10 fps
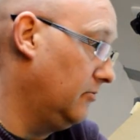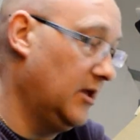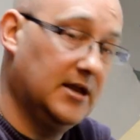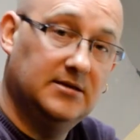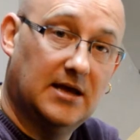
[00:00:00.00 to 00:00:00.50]

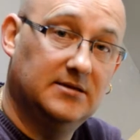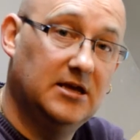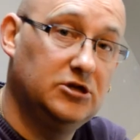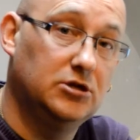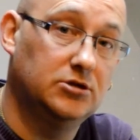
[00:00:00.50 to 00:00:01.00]

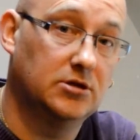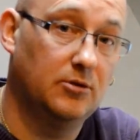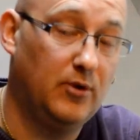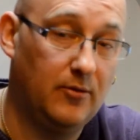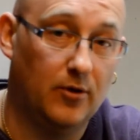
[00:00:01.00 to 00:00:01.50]
indentations in the
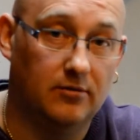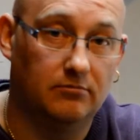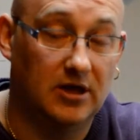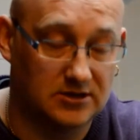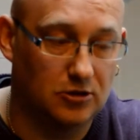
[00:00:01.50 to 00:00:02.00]
paper.
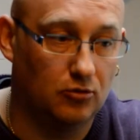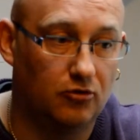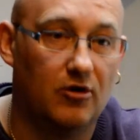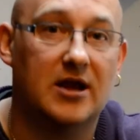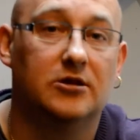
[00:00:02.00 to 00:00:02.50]
That's called
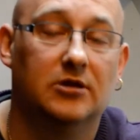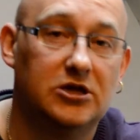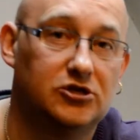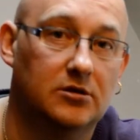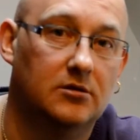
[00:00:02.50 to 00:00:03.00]

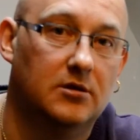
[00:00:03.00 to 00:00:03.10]
granulation.